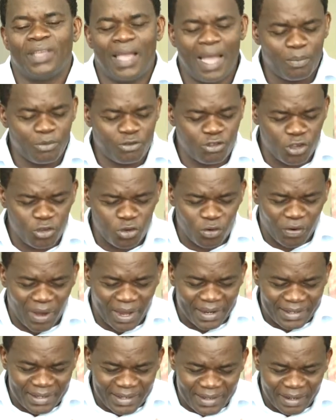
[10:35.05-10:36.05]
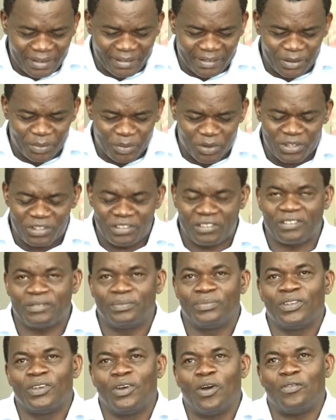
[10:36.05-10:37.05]
I'm sure you've had testimonies
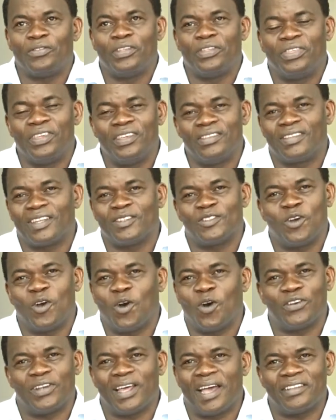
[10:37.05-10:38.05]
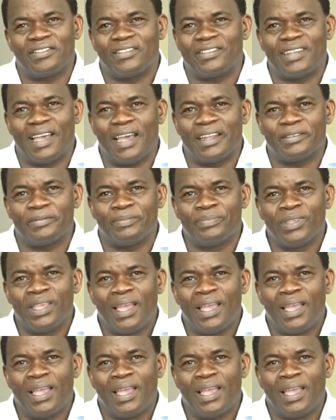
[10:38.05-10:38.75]
of the things that God has done.